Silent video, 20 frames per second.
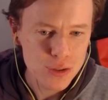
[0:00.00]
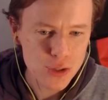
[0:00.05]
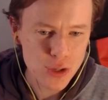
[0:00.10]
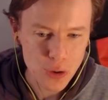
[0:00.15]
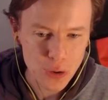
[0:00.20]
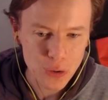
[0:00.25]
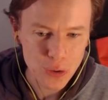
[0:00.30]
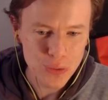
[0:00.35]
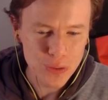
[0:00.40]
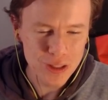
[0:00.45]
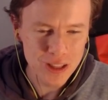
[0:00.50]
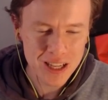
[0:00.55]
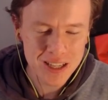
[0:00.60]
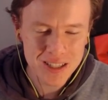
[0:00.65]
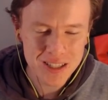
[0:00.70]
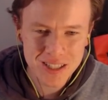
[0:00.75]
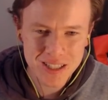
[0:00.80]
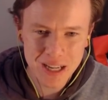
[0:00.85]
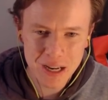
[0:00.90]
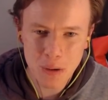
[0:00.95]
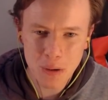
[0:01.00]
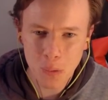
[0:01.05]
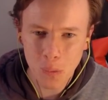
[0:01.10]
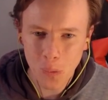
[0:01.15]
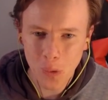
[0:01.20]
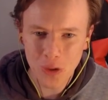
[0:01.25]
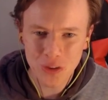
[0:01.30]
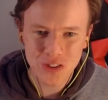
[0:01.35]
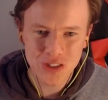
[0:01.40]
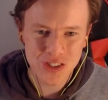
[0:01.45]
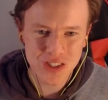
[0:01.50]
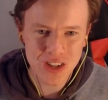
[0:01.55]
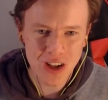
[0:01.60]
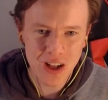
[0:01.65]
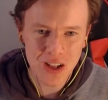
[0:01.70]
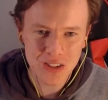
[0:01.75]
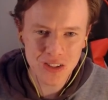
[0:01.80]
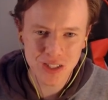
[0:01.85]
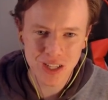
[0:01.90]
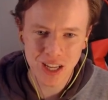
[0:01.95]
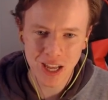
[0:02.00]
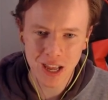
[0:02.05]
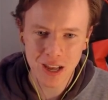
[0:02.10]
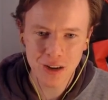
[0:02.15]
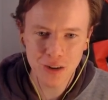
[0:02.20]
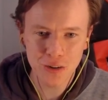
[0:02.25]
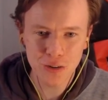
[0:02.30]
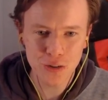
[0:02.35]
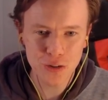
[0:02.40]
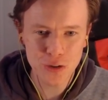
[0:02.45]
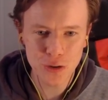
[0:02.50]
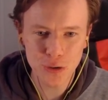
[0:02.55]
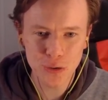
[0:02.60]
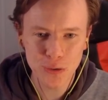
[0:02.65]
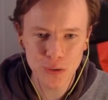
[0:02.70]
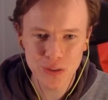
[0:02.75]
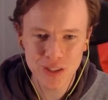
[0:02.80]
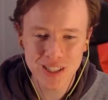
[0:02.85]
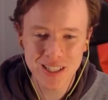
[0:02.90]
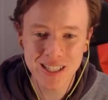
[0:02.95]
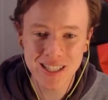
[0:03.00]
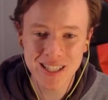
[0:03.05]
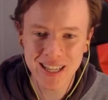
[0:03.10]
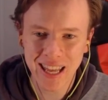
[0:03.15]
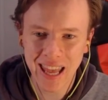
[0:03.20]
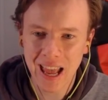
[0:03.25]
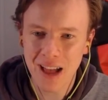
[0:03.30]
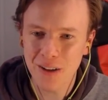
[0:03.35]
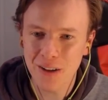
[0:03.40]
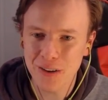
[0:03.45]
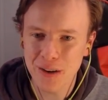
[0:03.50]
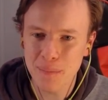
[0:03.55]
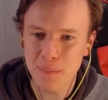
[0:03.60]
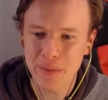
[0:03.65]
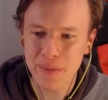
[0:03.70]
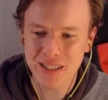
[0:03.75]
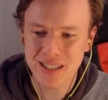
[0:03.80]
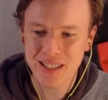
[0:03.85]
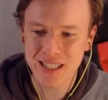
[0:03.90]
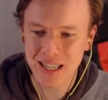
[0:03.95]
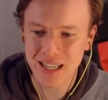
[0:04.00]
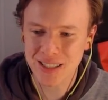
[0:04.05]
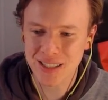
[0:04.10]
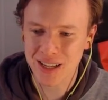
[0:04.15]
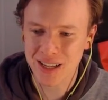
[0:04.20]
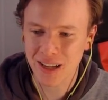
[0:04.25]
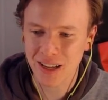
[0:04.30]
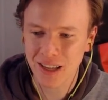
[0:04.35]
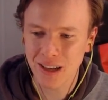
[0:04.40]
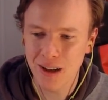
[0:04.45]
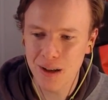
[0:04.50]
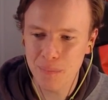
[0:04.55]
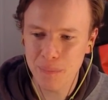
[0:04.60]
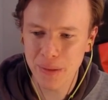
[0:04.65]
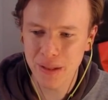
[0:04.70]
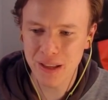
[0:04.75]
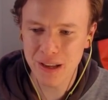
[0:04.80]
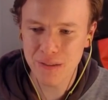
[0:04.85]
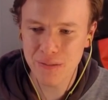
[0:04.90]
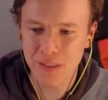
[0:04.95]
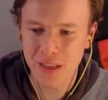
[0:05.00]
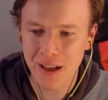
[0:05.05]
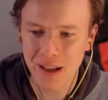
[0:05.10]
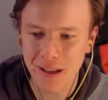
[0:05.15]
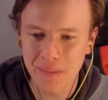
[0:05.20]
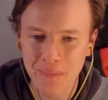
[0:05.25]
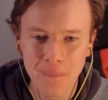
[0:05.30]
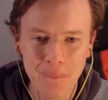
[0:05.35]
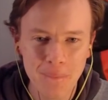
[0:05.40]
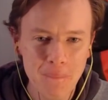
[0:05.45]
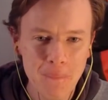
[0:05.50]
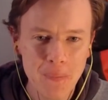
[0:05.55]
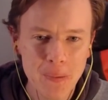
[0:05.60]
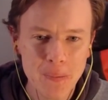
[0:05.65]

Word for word: So let's see what Stars can do. This is account number six. I can't believe that.